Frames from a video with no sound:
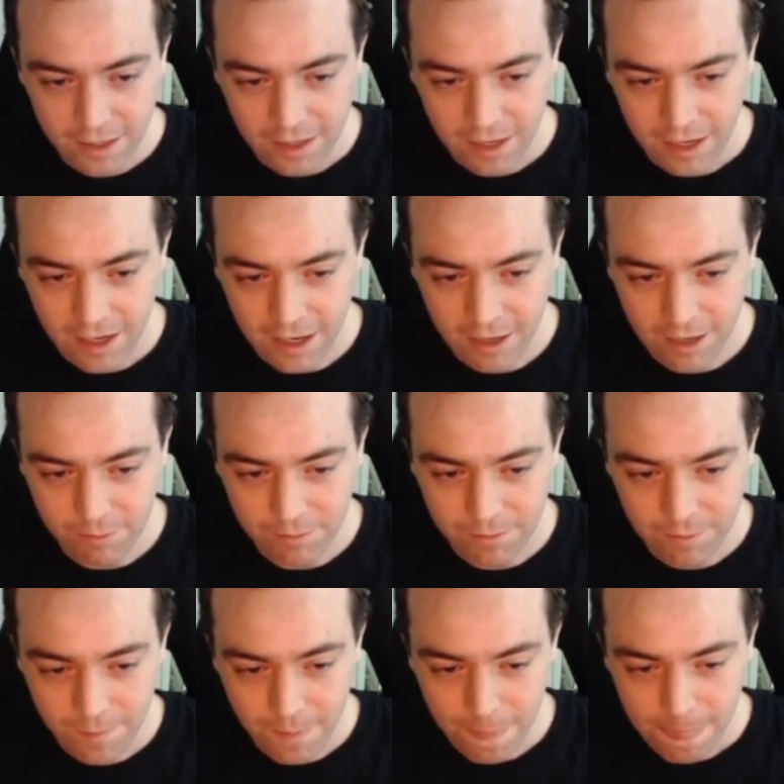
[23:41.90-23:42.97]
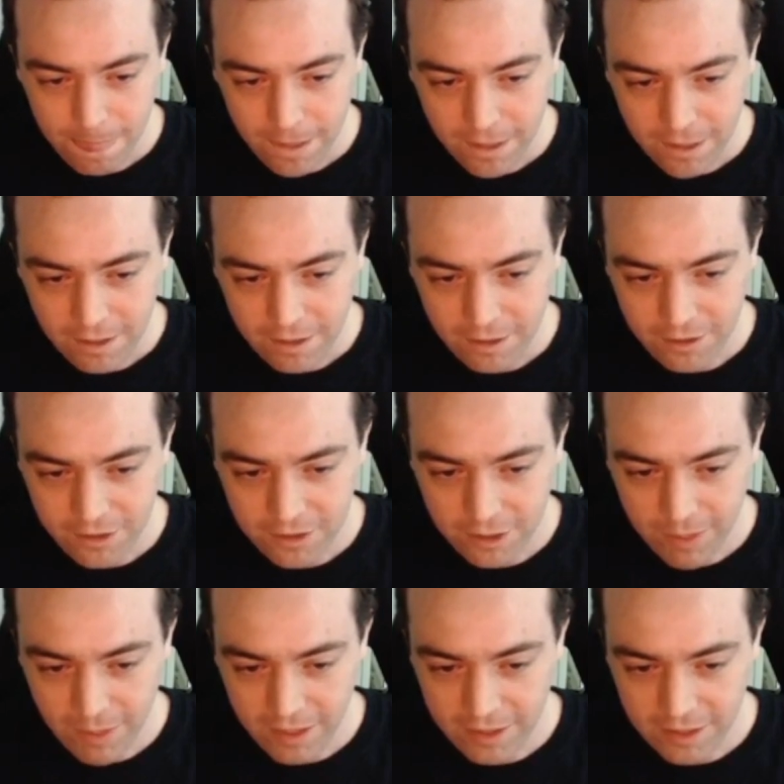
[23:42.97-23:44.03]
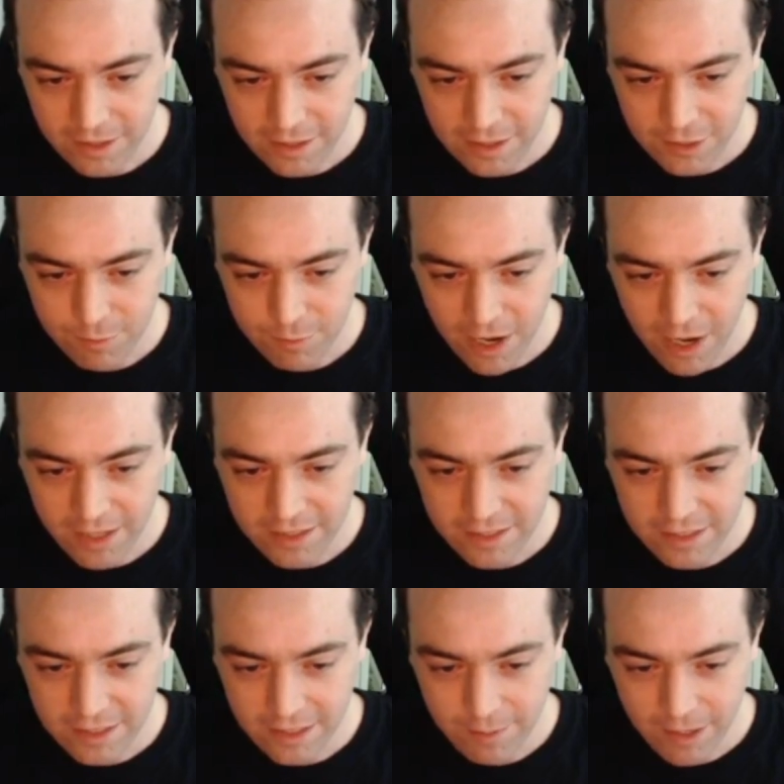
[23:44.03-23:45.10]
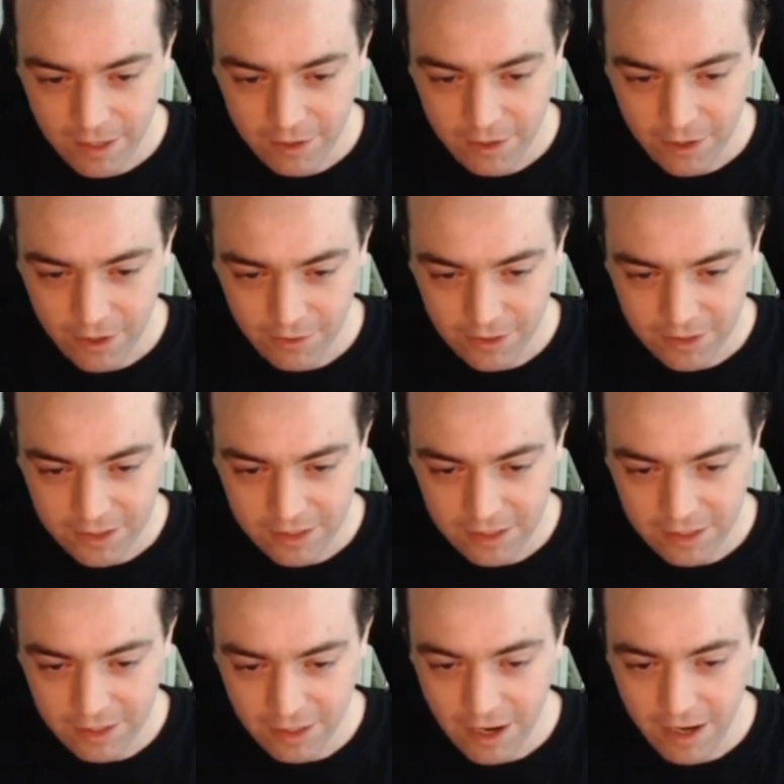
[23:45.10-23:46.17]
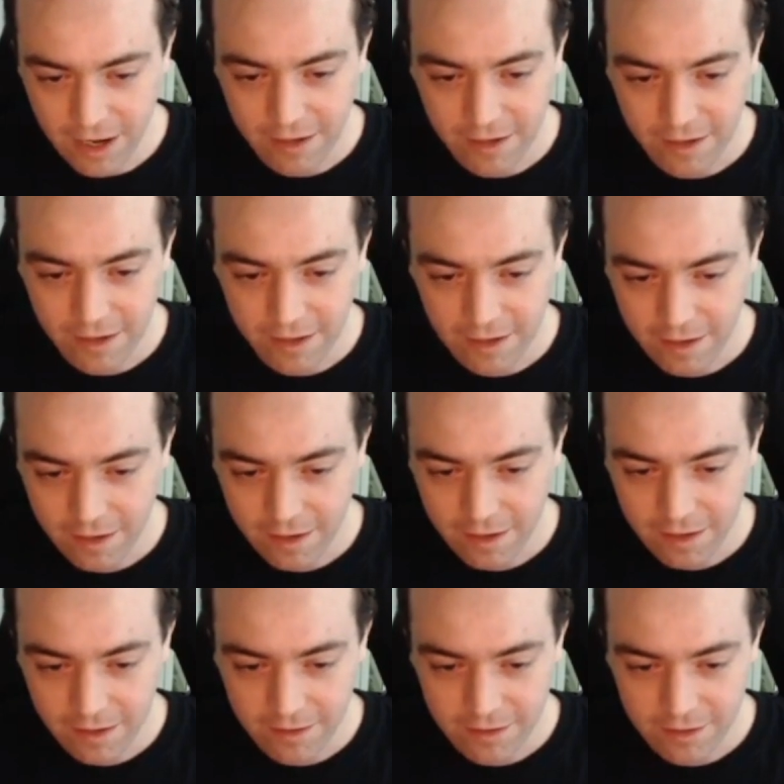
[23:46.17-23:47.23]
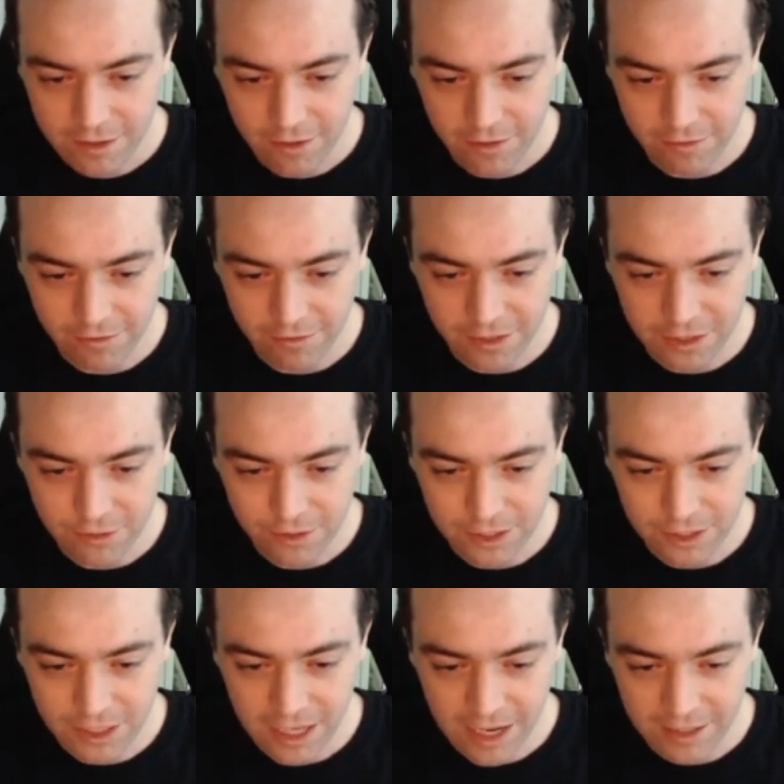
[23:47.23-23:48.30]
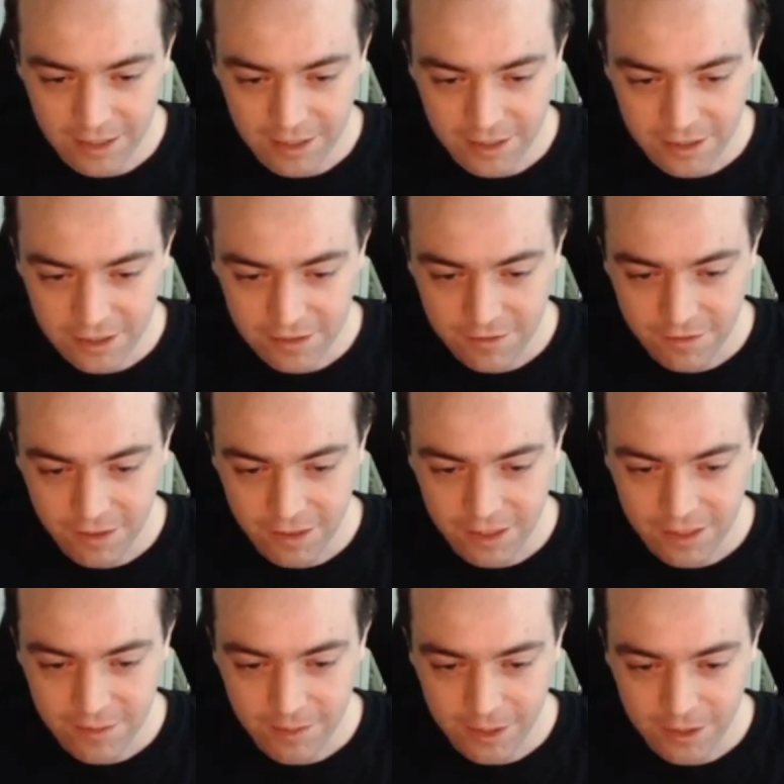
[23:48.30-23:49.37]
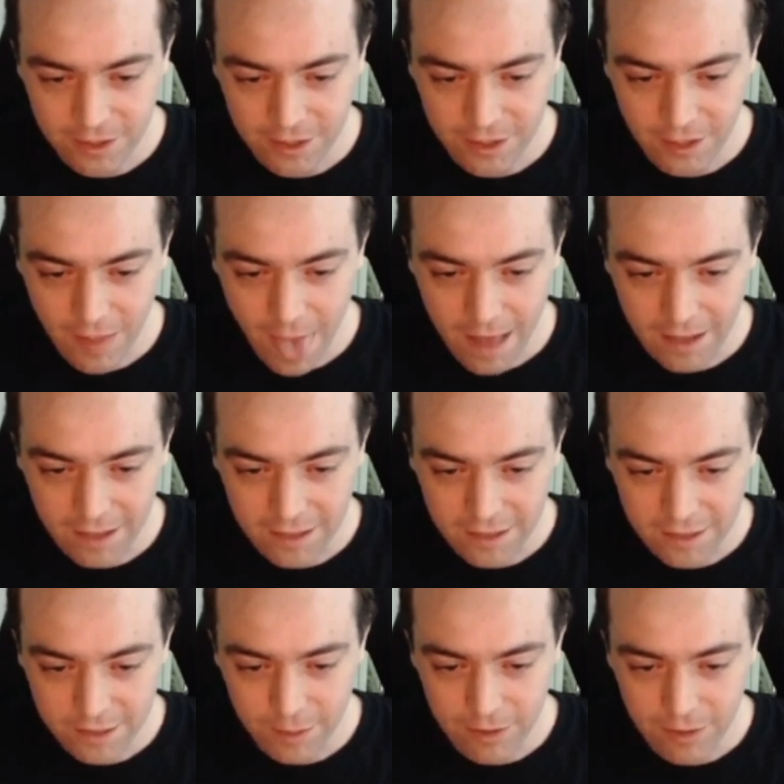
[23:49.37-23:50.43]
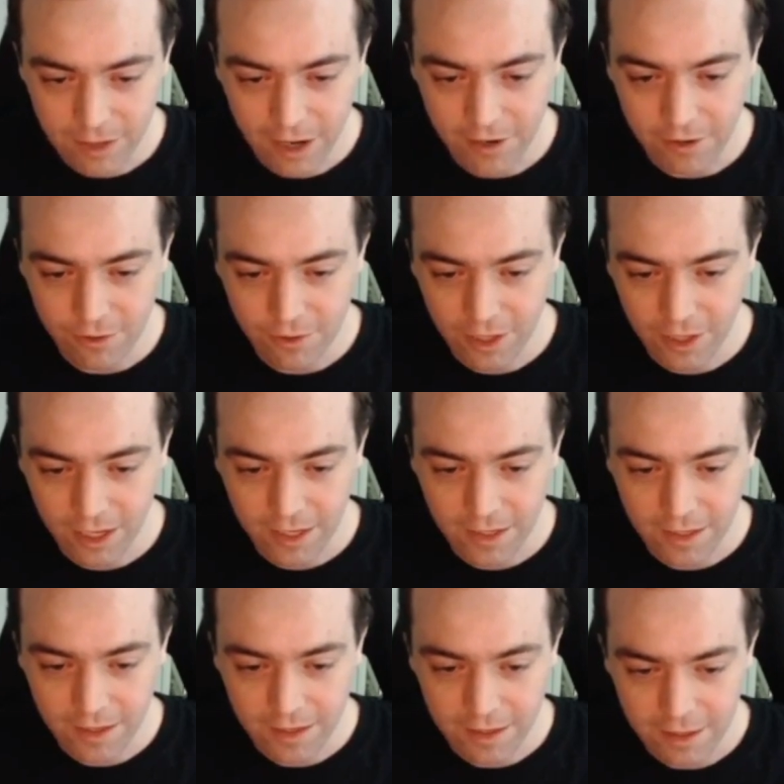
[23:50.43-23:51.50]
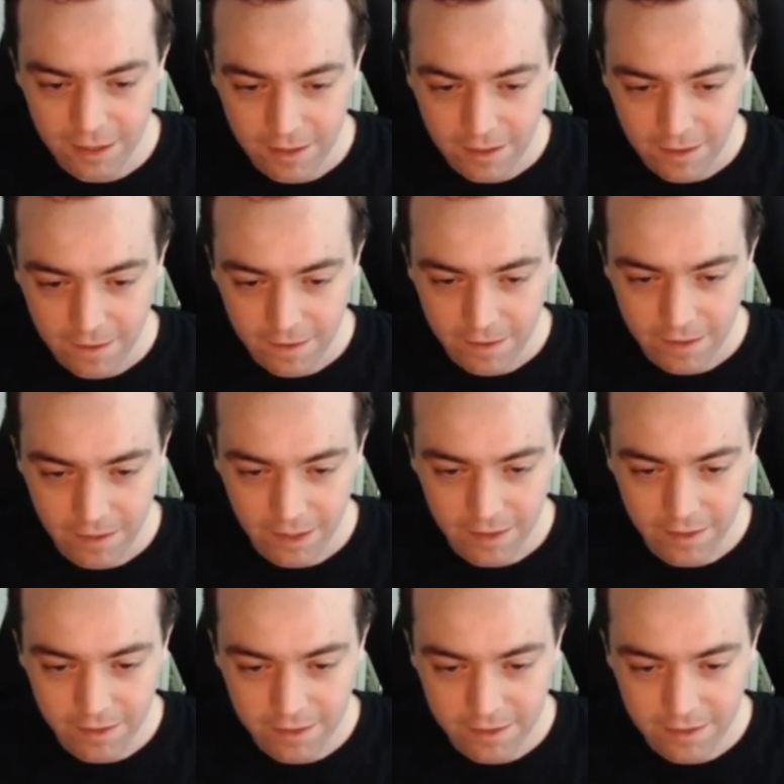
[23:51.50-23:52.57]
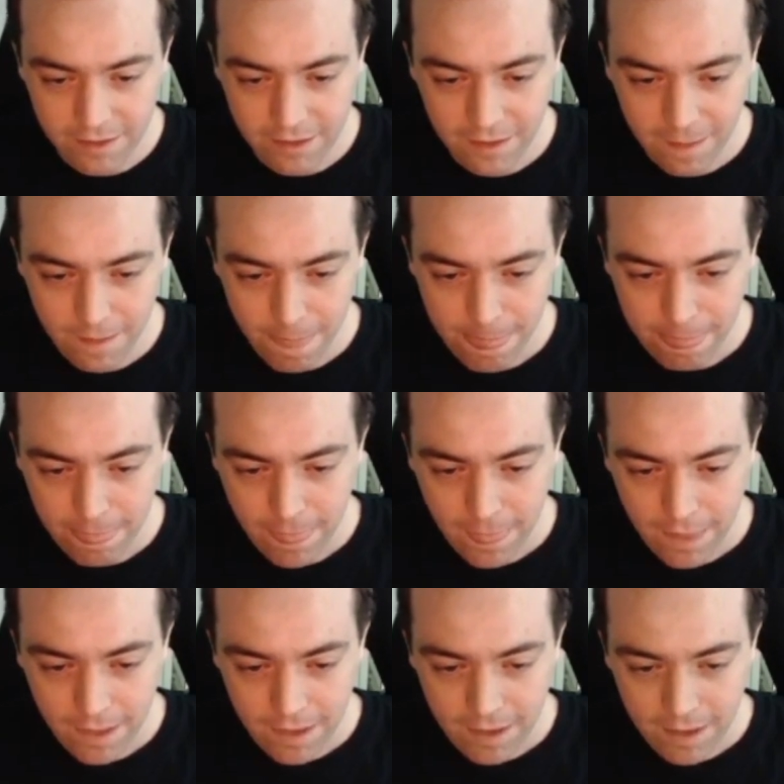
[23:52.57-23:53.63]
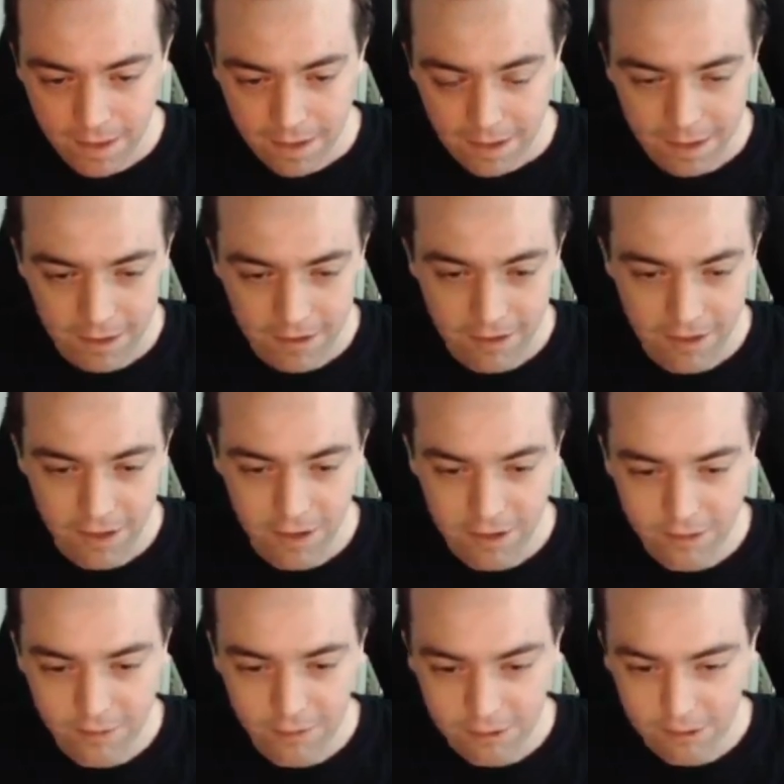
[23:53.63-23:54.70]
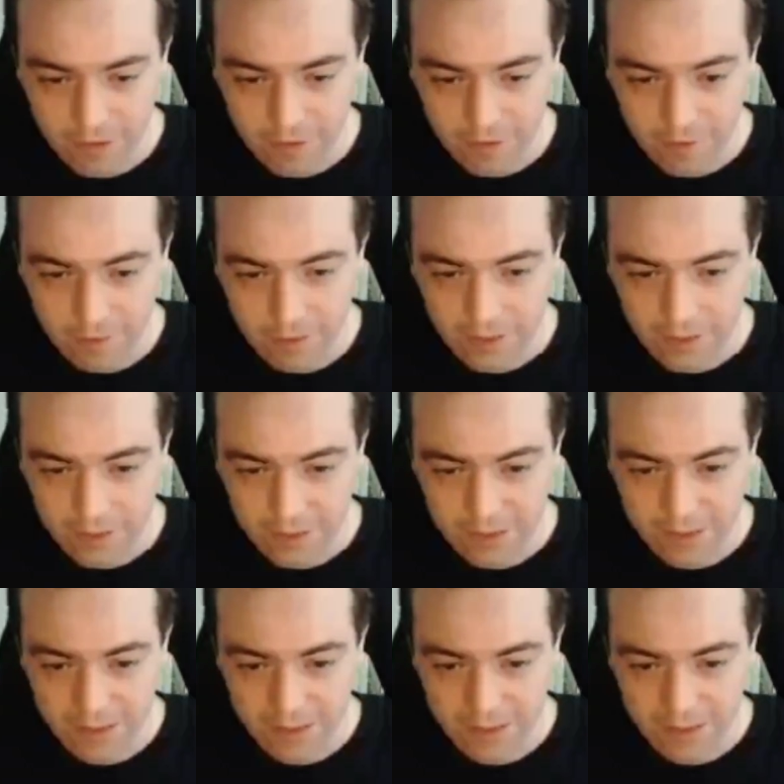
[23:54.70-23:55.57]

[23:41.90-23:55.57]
You'll see my sprite has disappeared, you can only see the dot. It's sort of a visual challenge for this spell card only. And here are some curving bullets.